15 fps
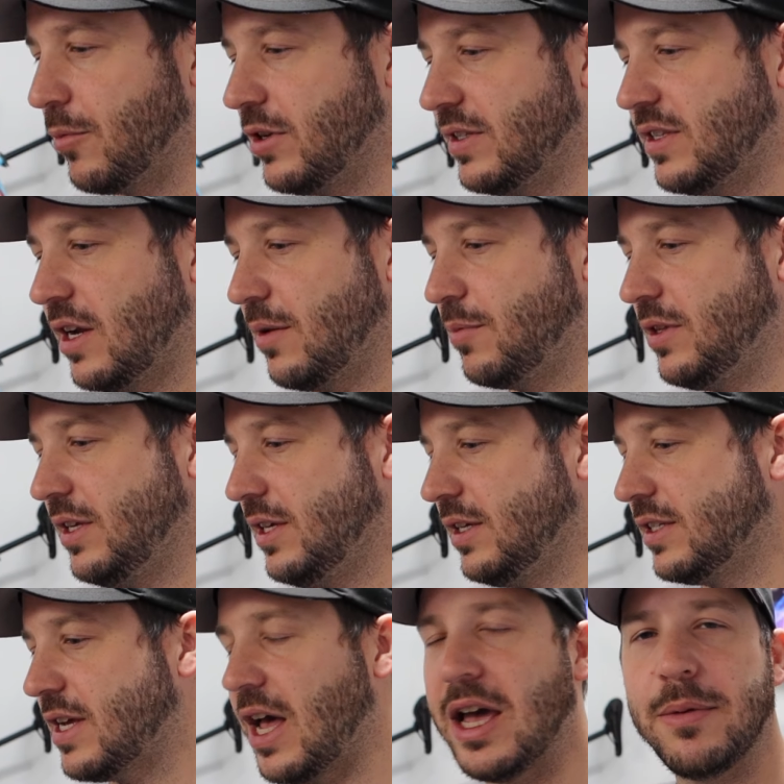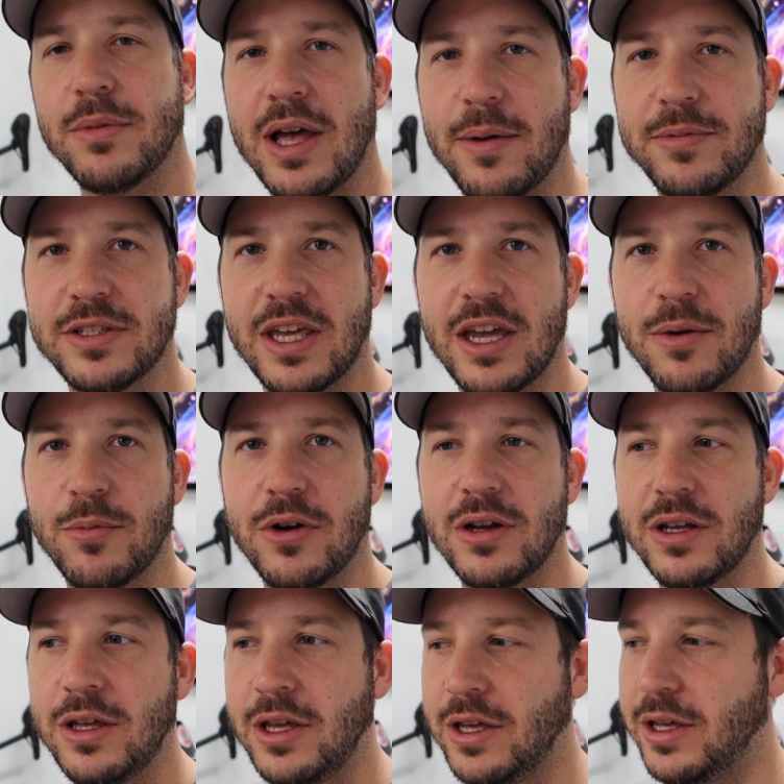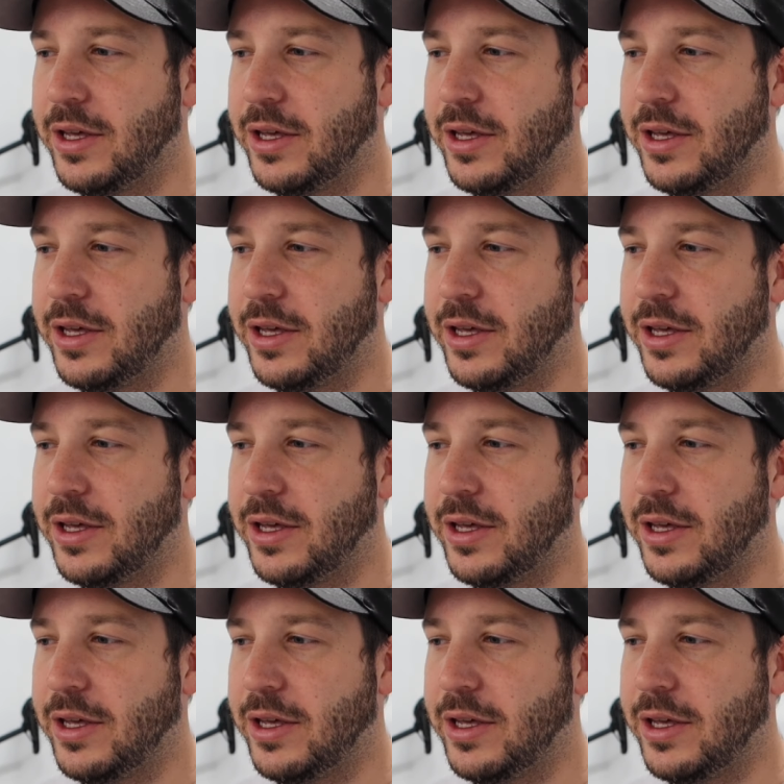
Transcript: going to set up the time-lapse camera